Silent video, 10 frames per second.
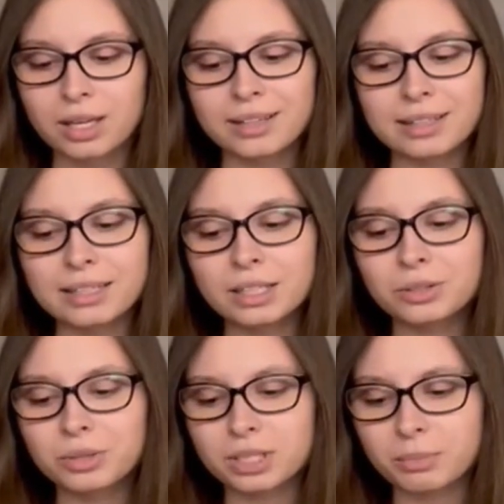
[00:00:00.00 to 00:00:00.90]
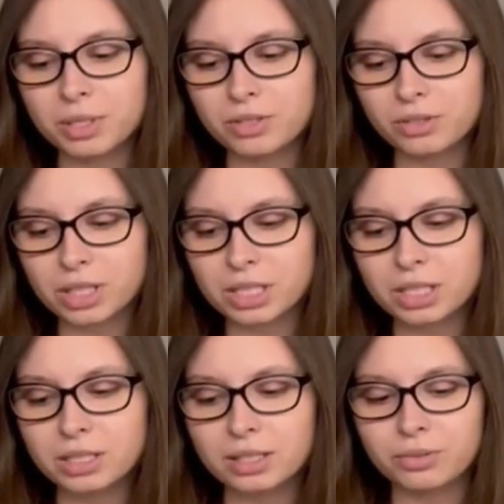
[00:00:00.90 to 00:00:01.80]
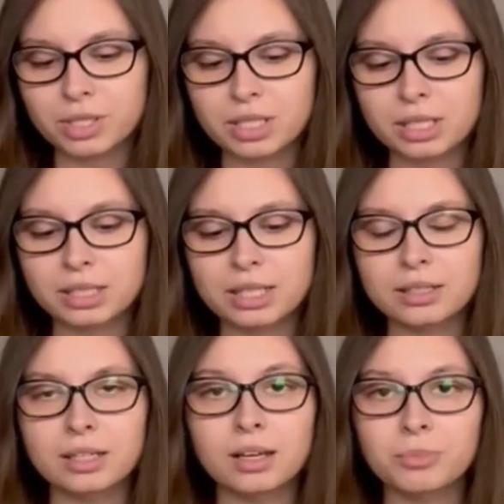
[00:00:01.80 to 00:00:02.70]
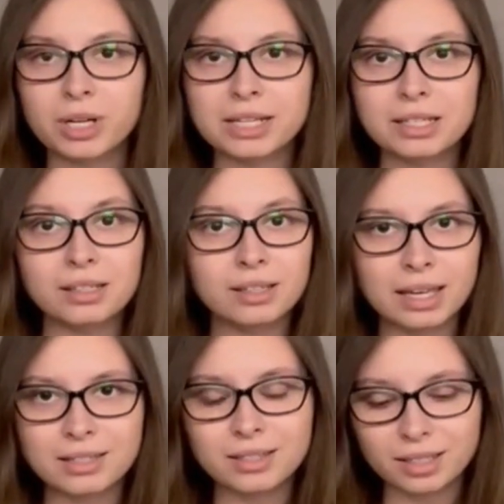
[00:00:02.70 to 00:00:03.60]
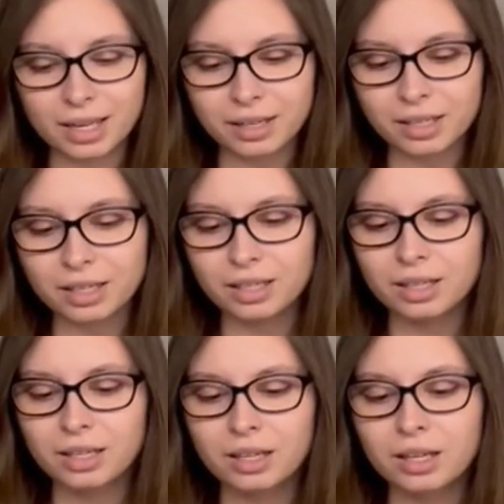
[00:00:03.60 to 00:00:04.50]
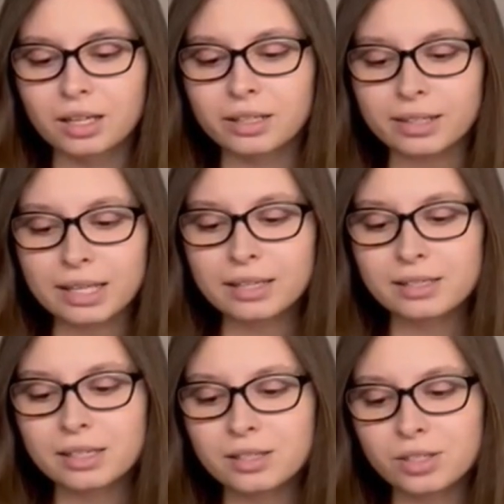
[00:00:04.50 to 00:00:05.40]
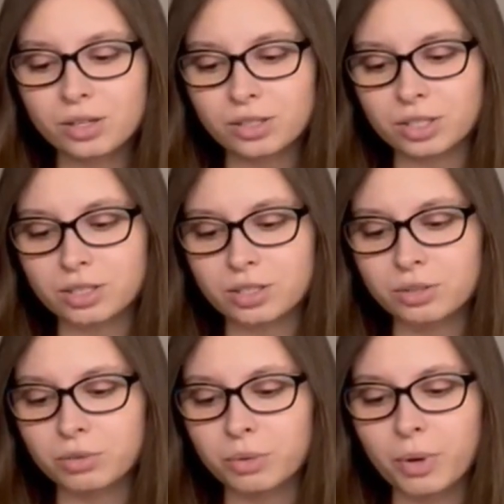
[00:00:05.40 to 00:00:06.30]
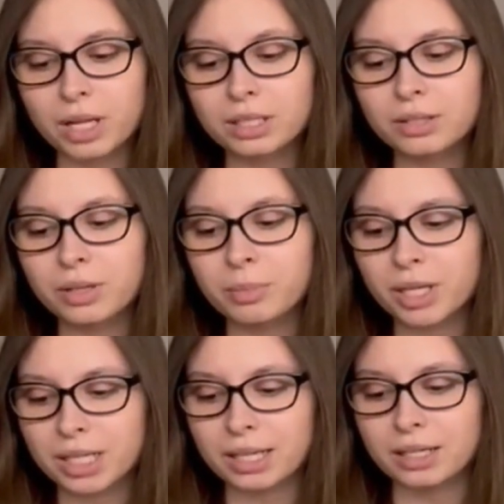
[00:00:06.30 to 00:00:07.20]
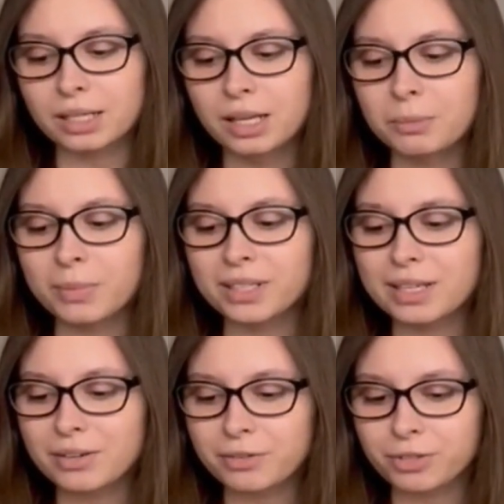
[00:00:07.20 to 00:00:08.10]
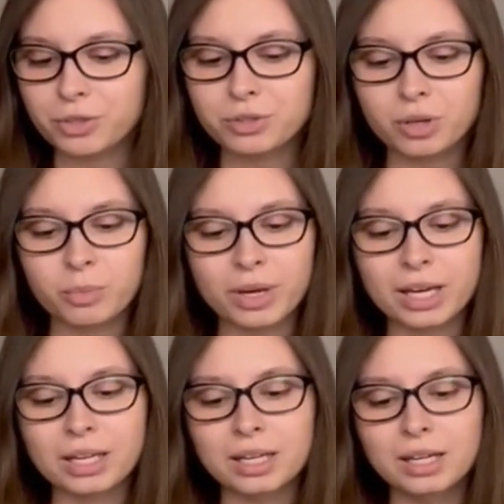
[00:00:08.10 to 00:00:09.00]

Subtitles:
leading to a demonstration that resulted in uprising against the king. The king sent soldiers to quell the rebellion, but they refused to obey.